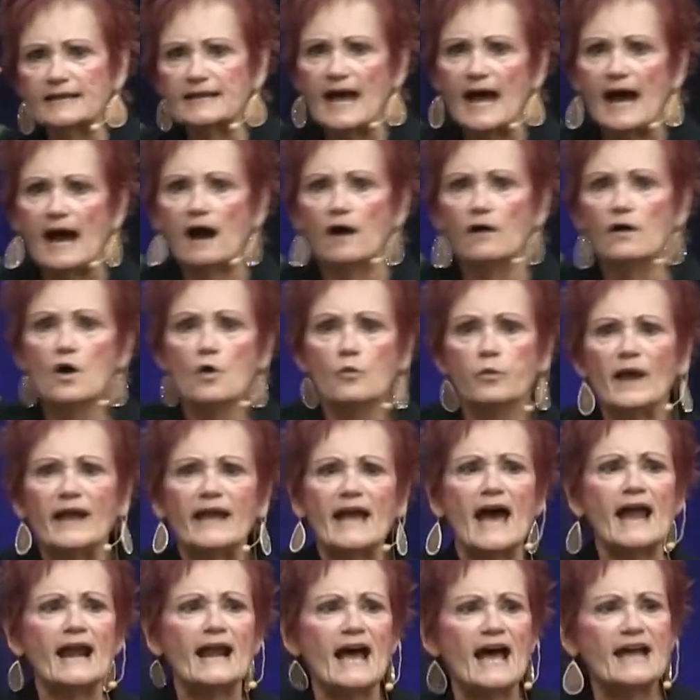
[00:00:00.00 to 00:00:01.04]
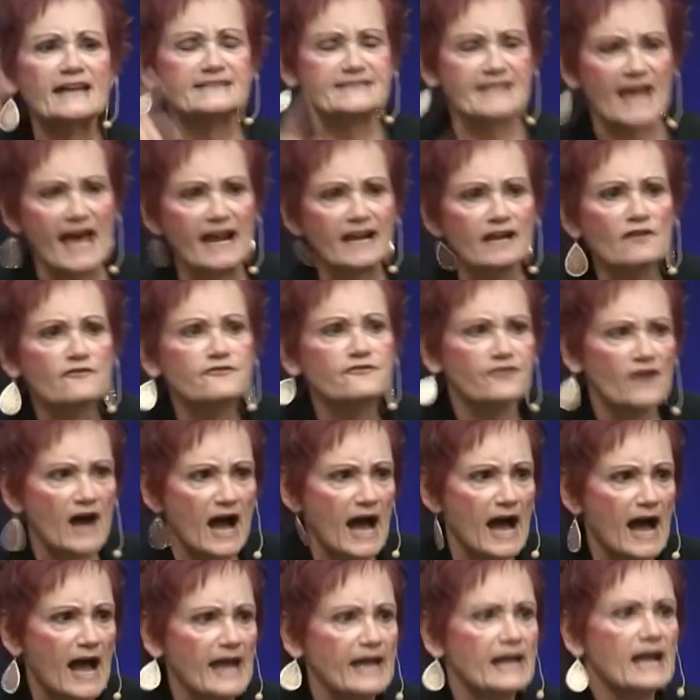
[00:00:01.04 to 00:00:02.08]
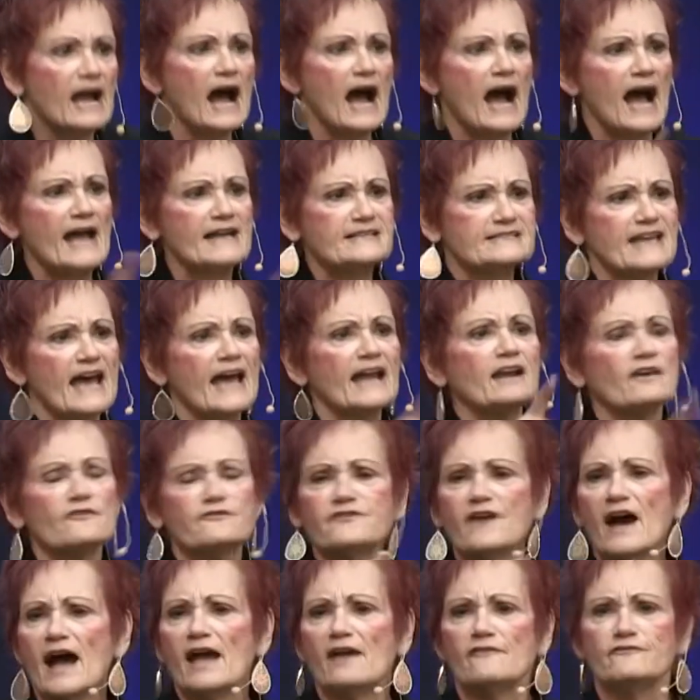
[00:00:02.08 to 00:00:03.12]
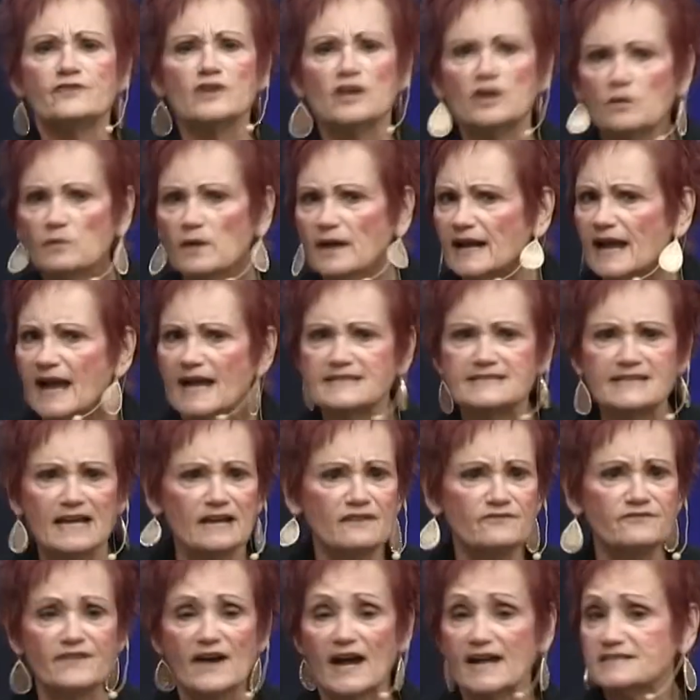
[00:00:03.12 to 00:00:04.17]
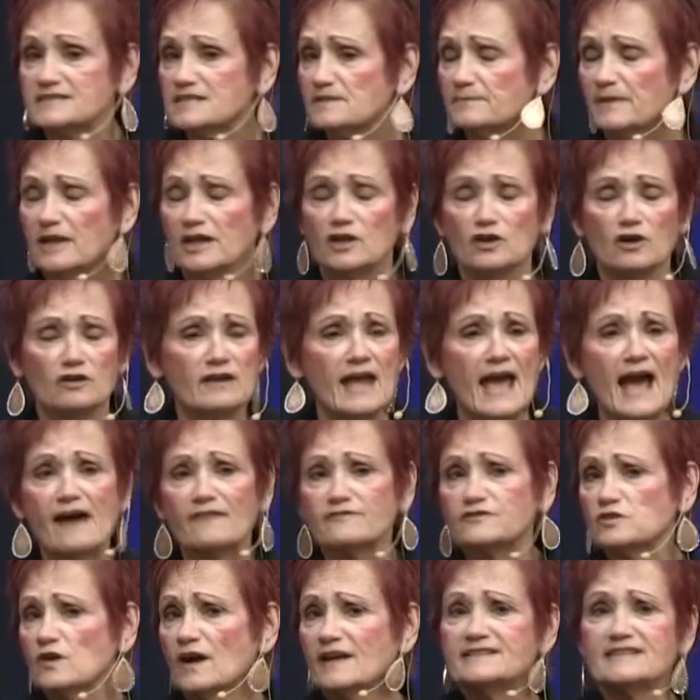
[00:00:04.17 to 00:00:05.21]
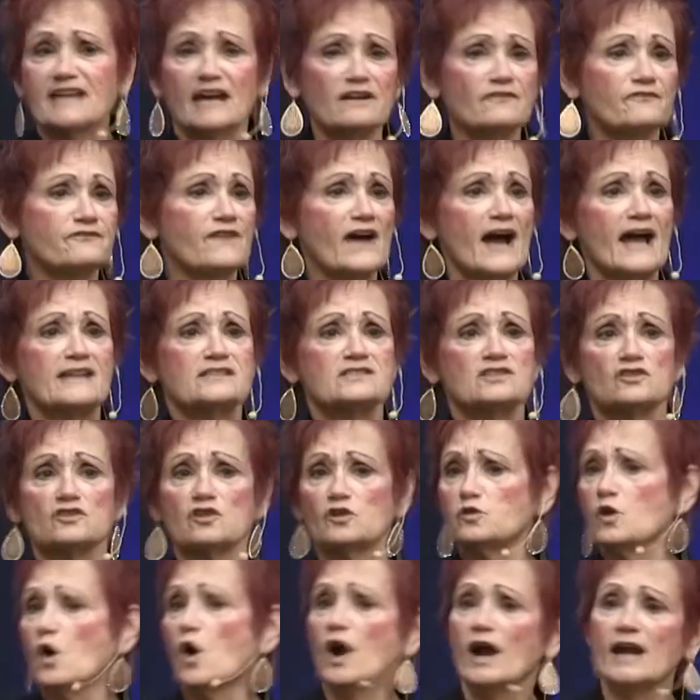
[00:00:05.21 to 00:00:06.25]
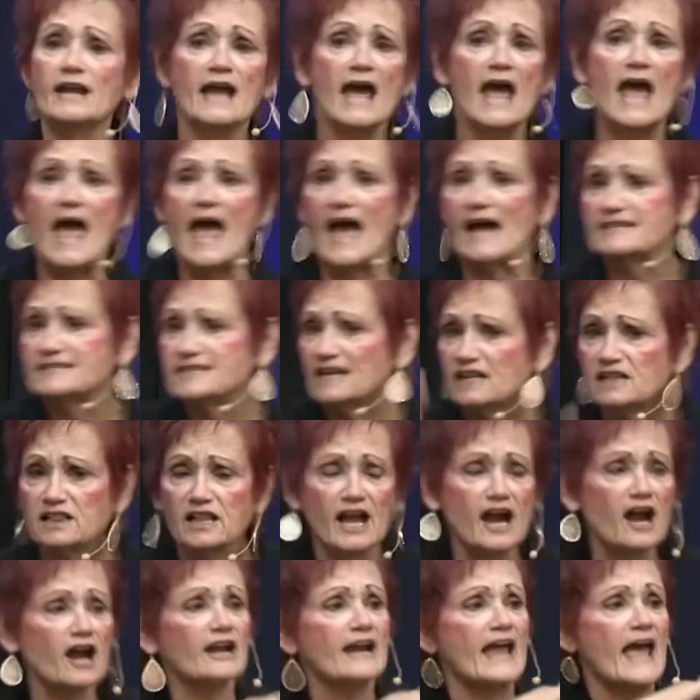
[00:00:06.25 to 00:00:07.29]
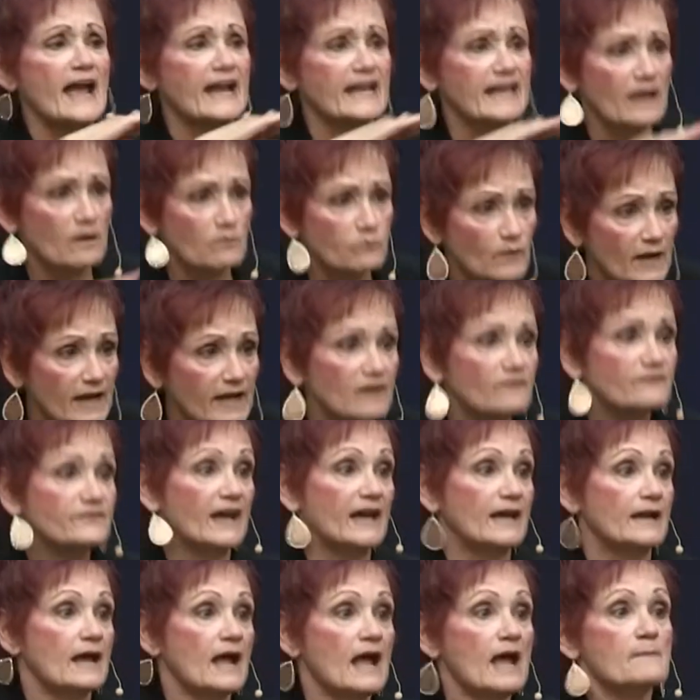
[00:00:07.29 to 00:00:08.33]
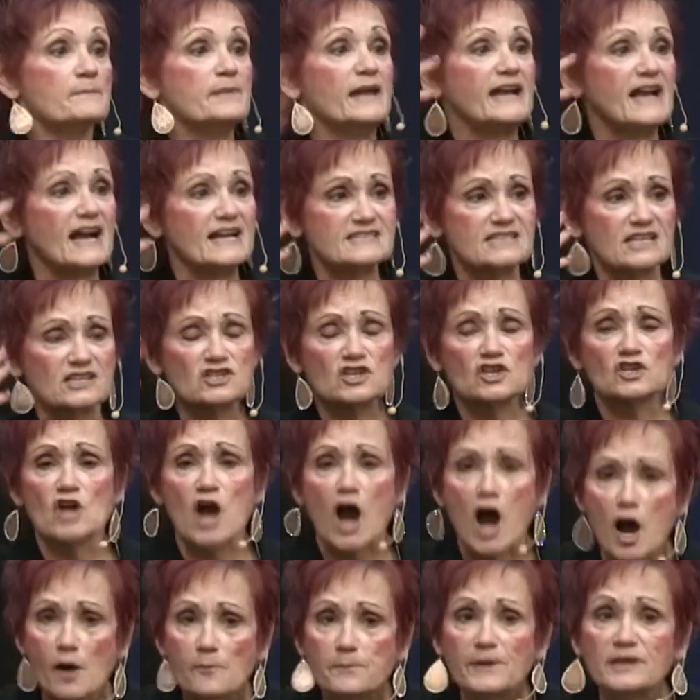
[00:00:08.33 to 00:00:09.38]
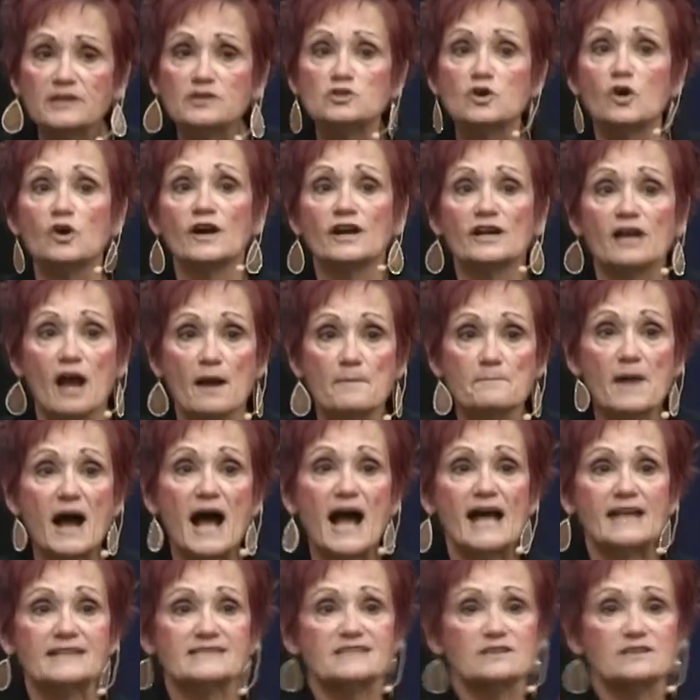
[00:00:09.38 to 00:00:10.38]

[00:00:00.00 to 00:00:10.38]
now. We got to identify. Identify. If you don't want to identify to me, you don't have to. Identify to the Lord and declare it and get rid of it, because it's an open door in our minds